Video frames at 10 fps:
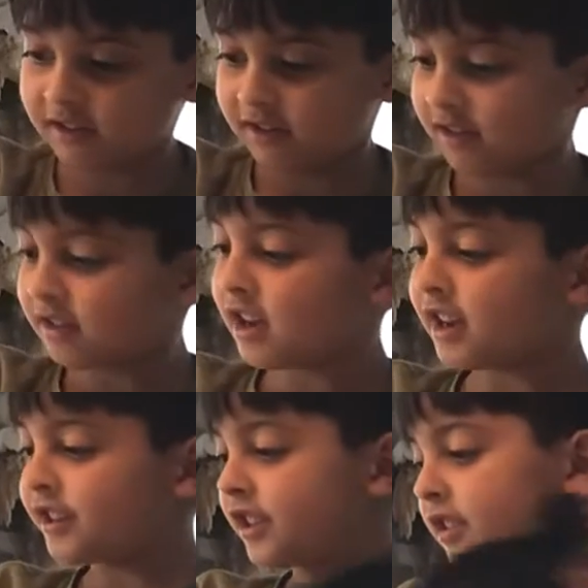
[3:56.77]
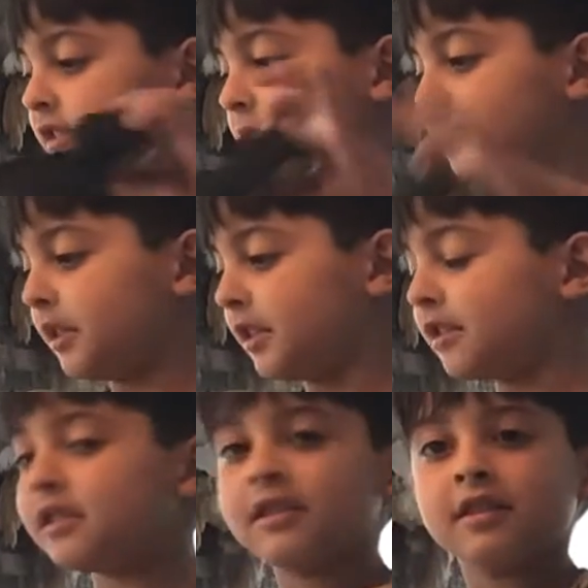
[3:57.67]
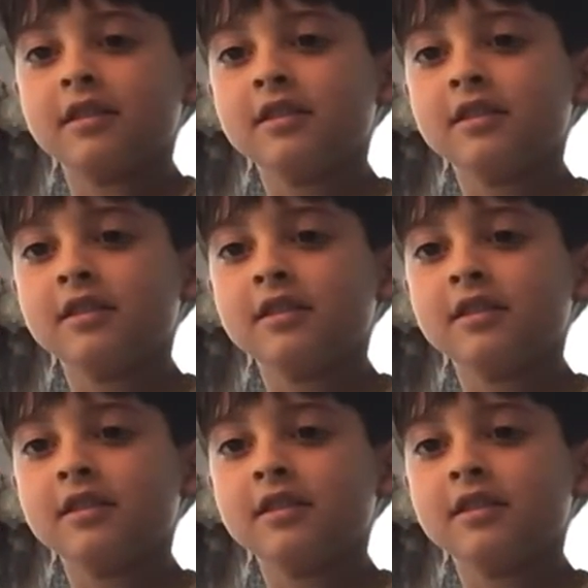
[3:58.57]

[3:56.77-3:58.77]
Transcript: Is Kenji gonna make it?